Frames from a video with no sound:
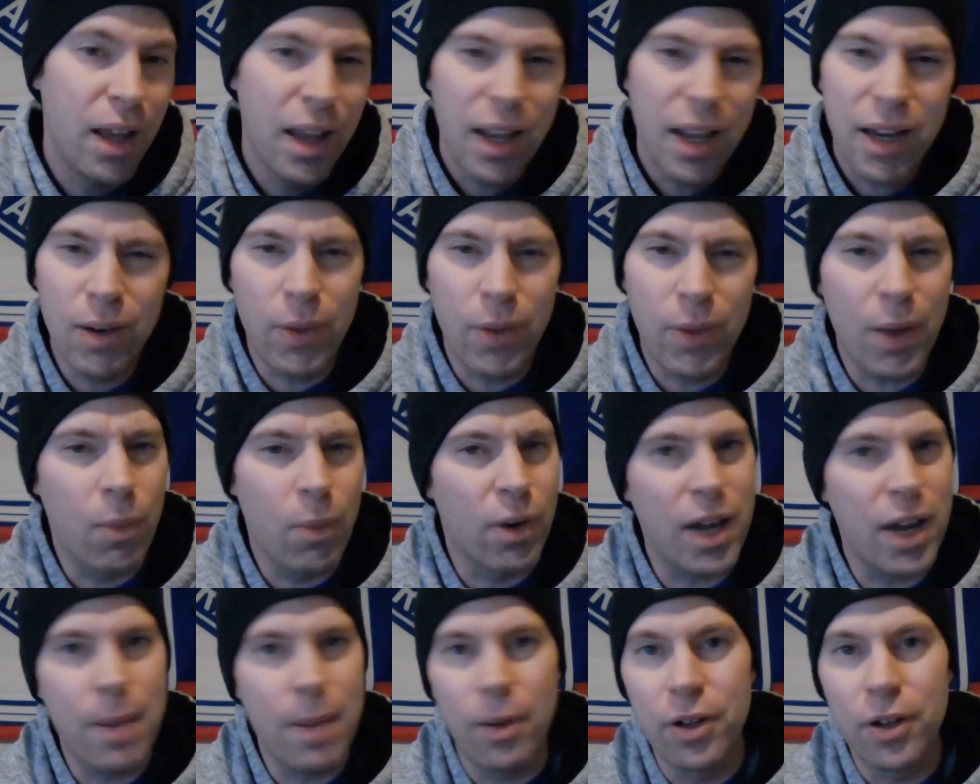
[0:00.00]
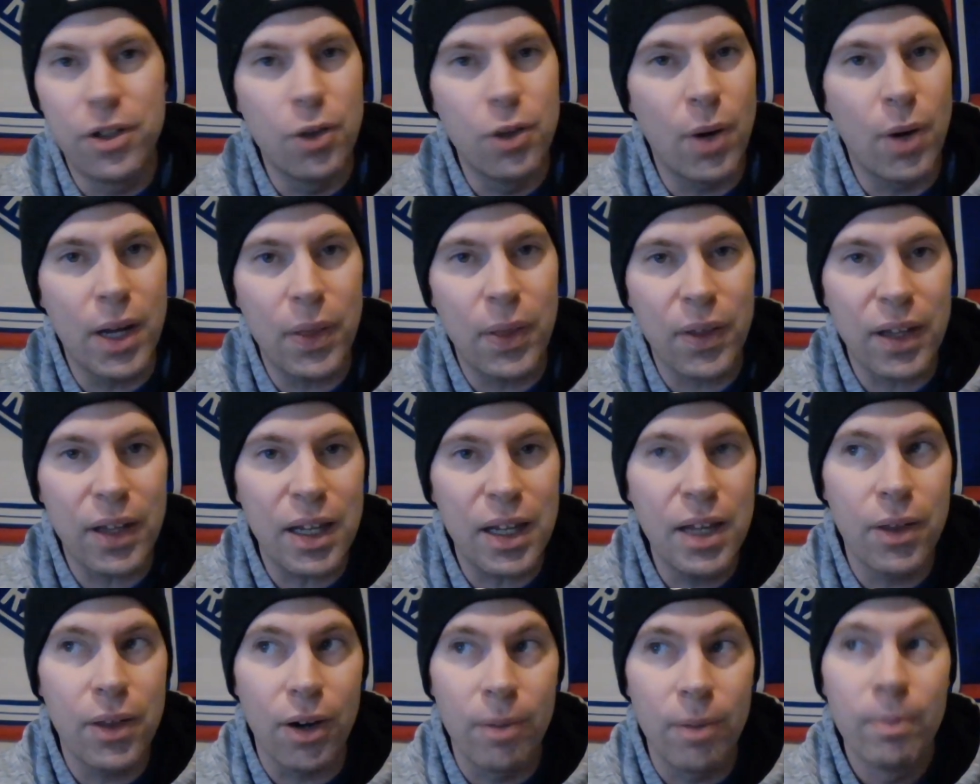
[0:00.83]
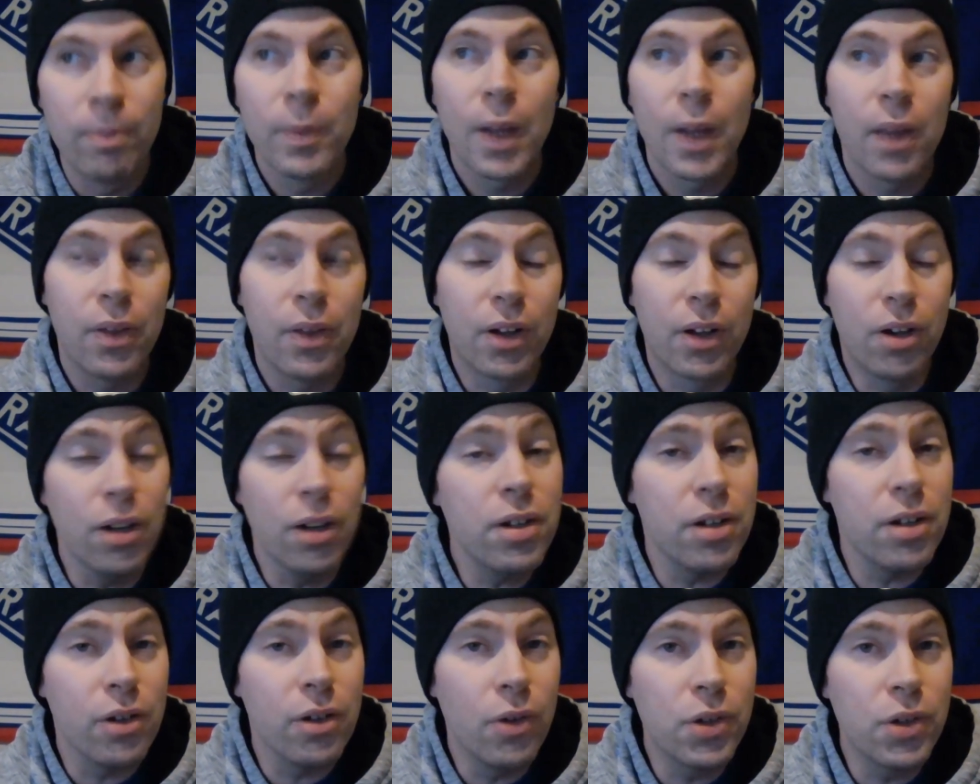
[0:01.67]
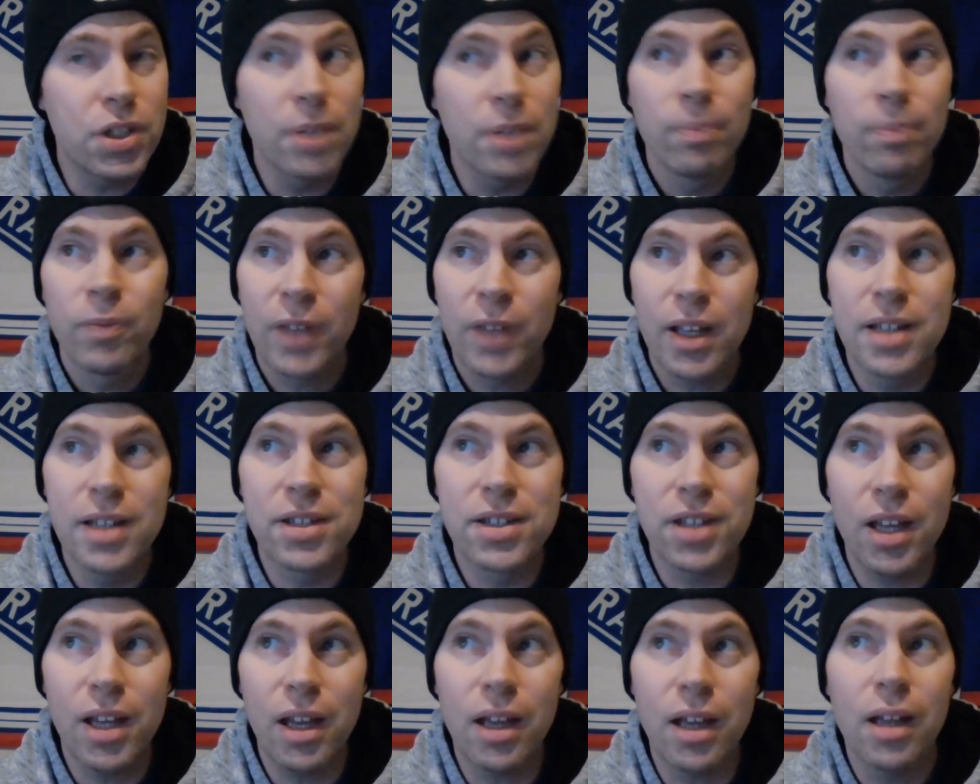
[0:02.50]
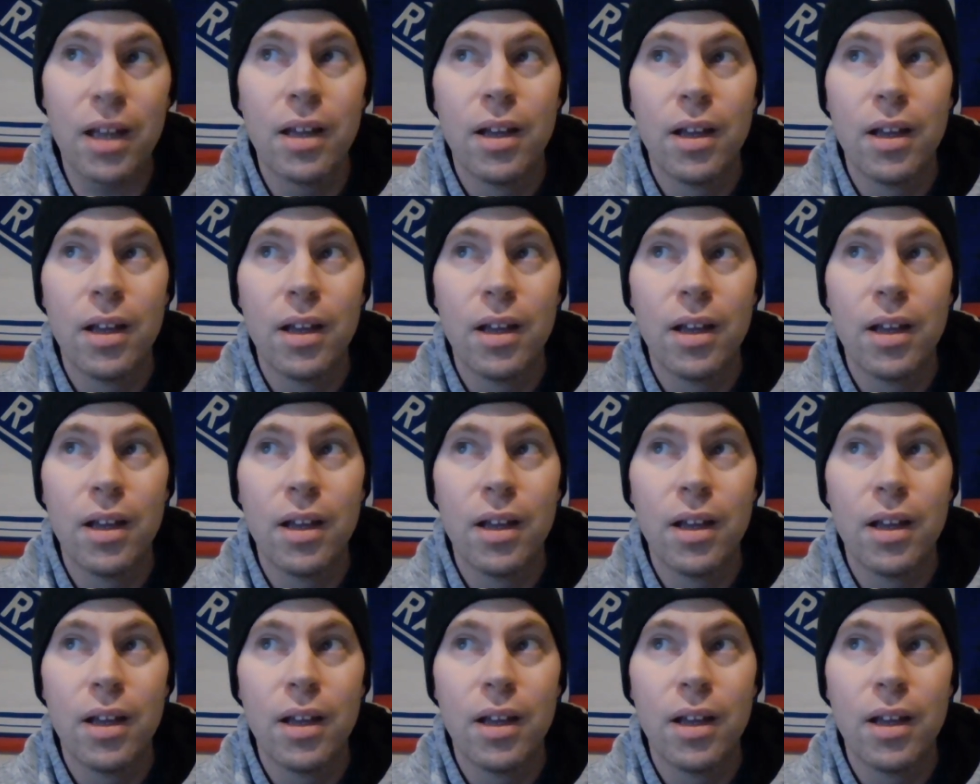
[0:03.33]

you know, they weren't able to do anything either. The good news is that,